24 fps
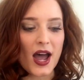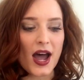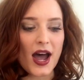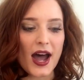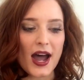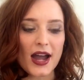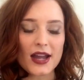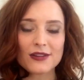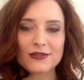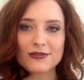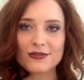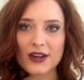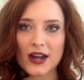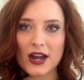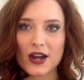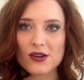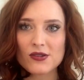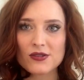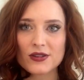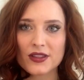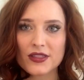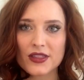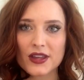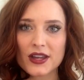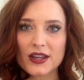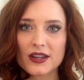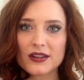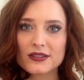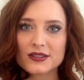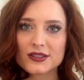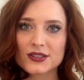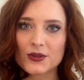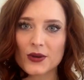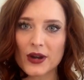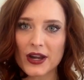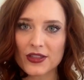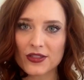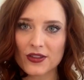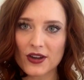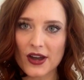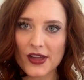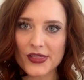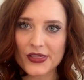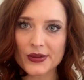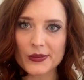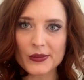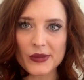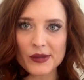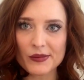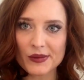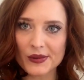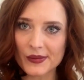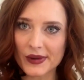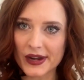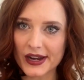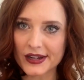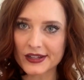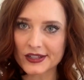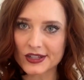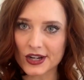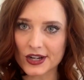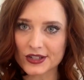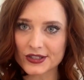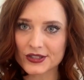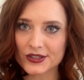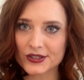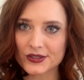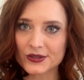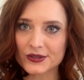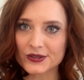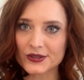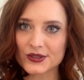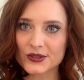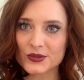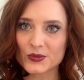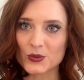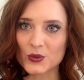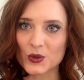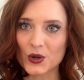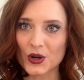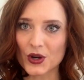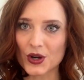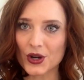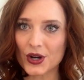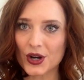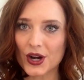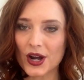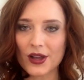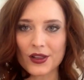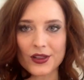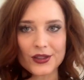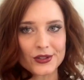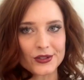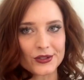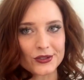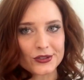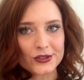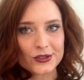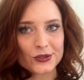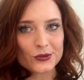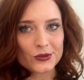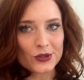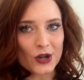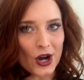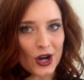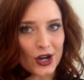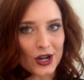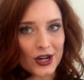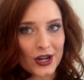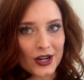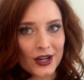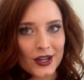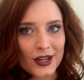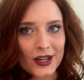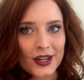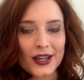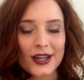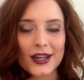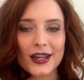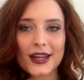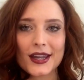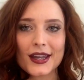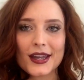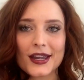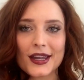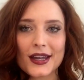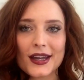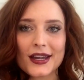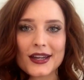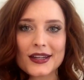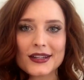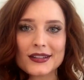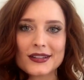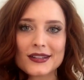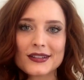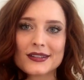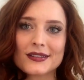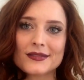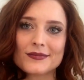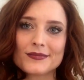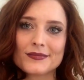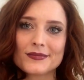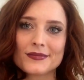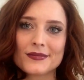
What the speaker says: I found that, so I thought that maybe my dark circles were a little too dark and